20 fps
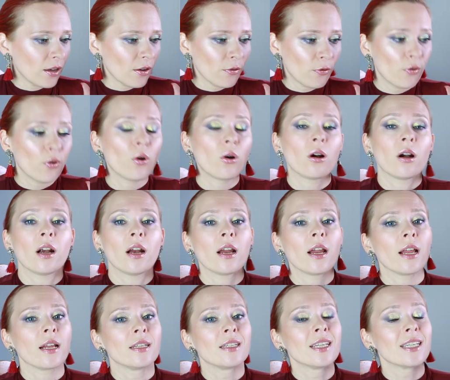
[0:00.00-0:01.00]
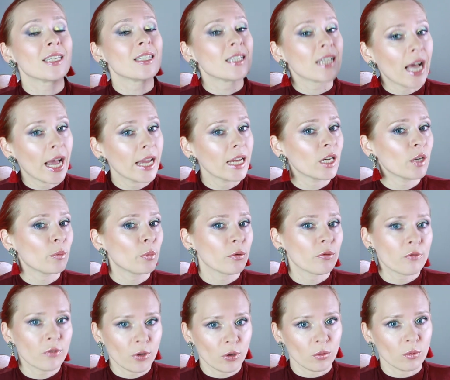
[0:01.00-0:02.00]
for a designer
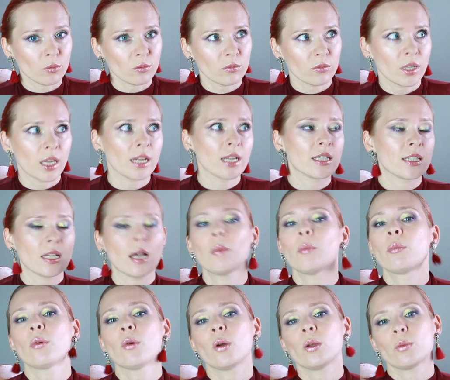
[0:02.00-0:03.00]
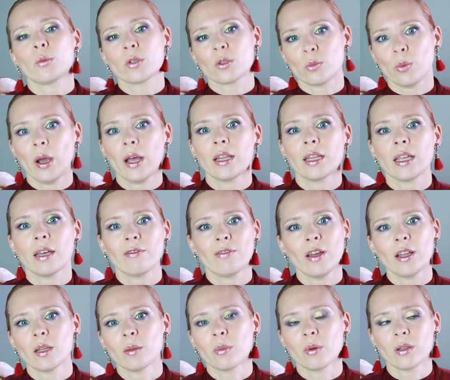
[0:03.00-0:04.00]
perfume that at some point was widely
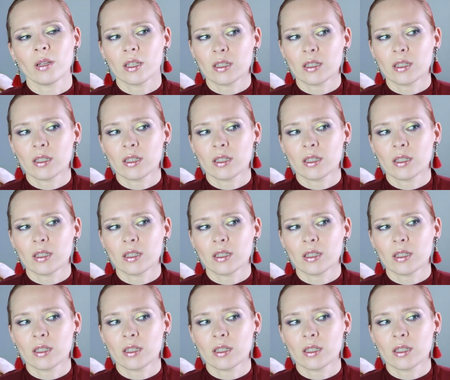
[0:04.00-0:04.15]
available,